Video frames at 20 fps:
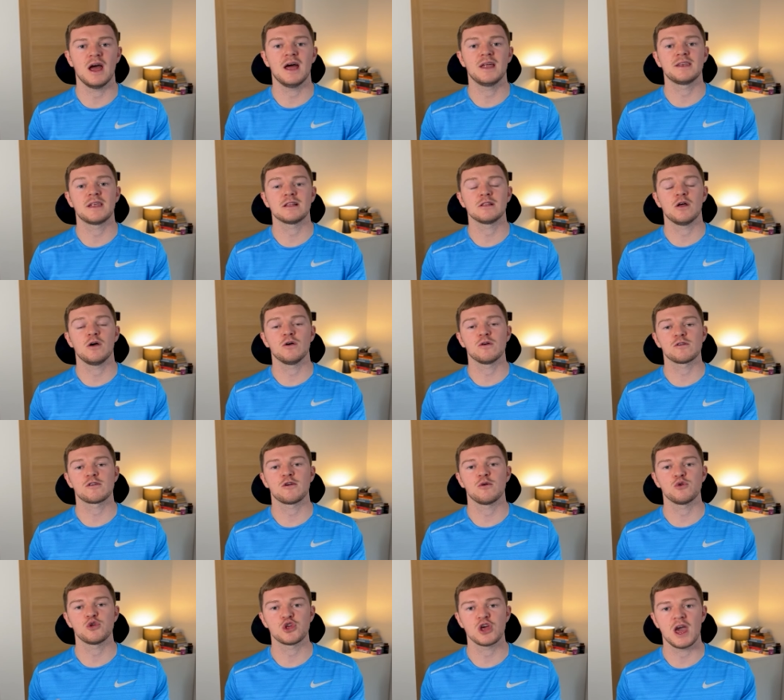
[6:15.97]
and I'll
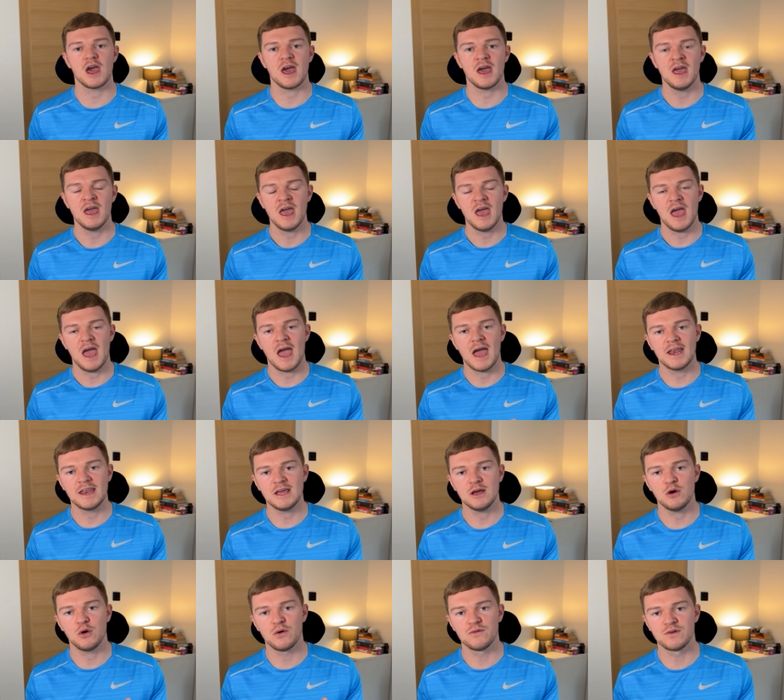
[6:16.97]
also share
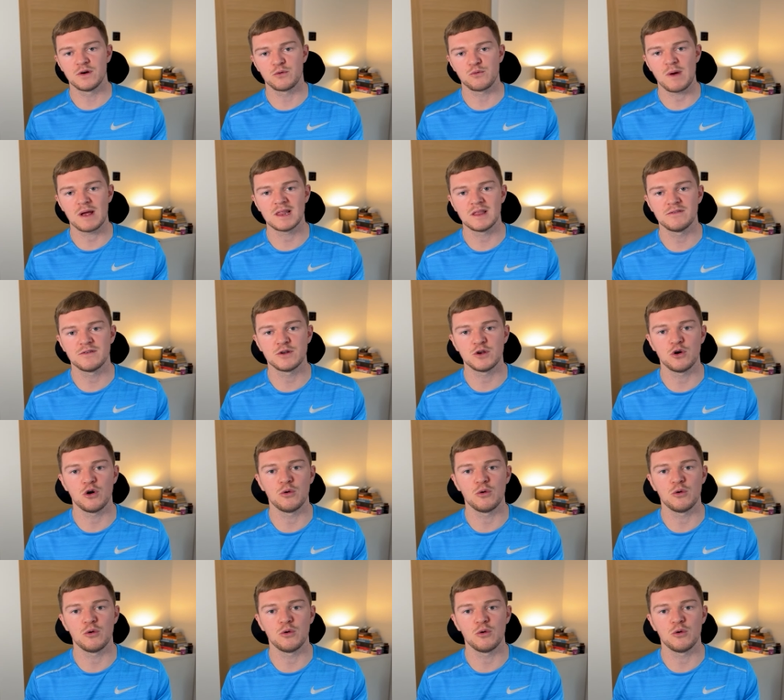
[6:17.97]
any other relevant